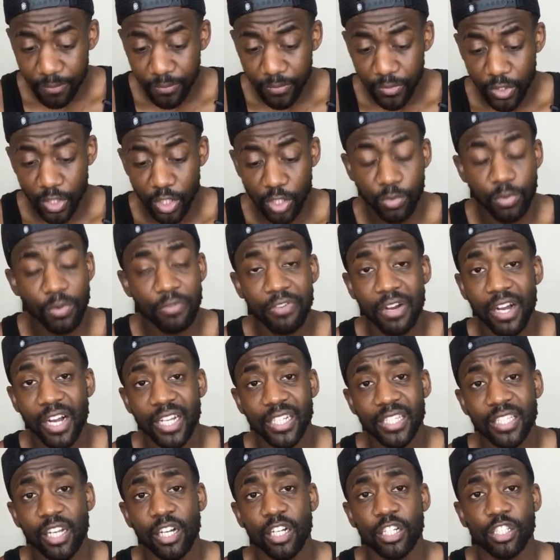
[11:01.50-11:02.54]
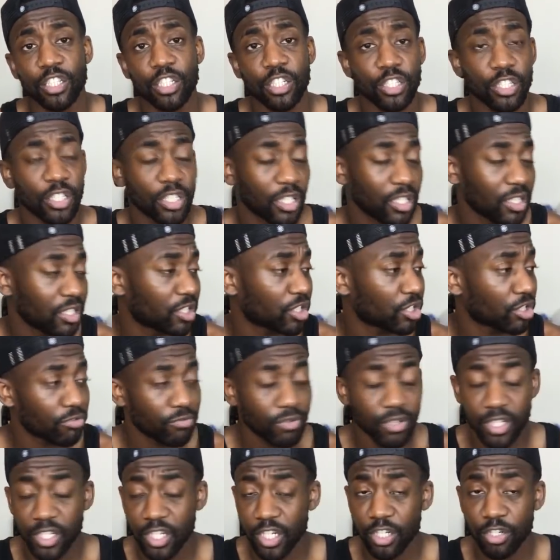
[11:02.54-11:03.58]
Just without a touch, because at least
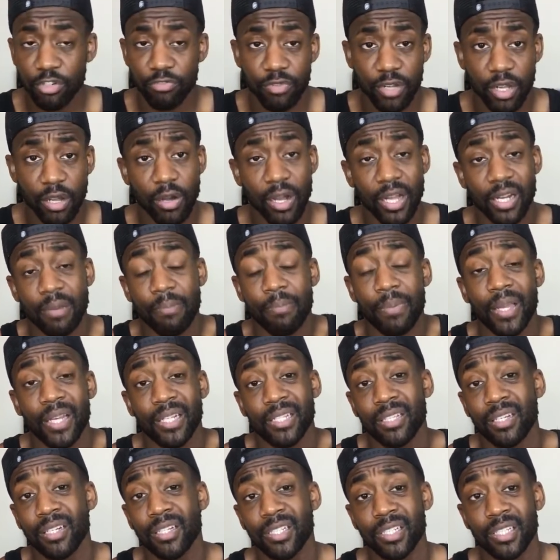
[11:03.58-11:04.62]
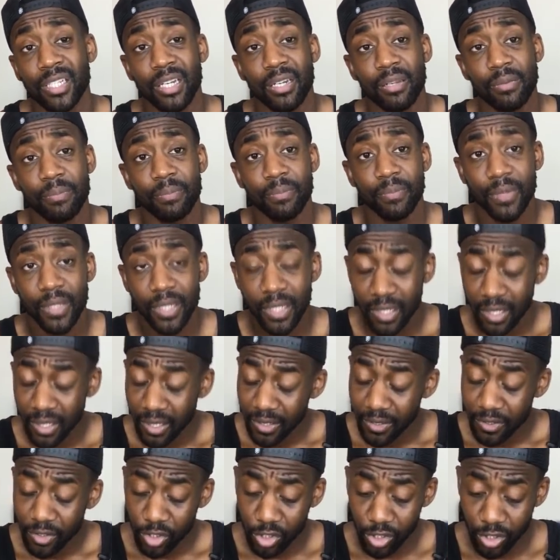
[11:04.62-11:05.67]
Chicharito had a better touch than him.
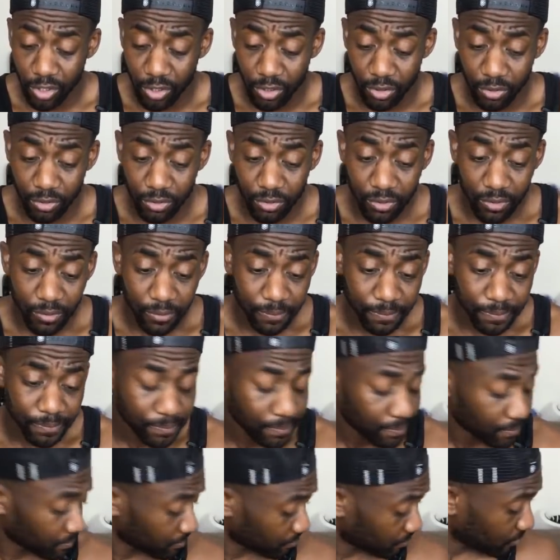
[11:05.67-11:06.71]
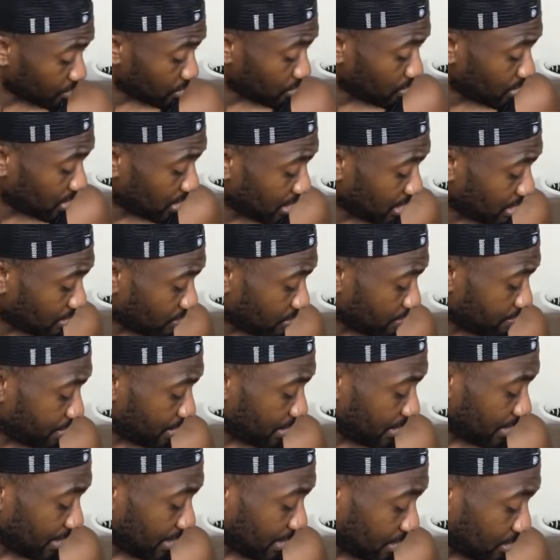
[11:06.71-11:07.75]
So, who was the other
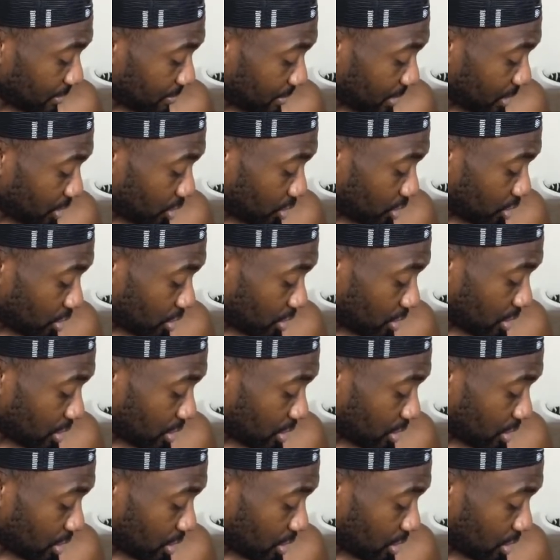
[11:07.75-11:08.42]
player that you mentioned?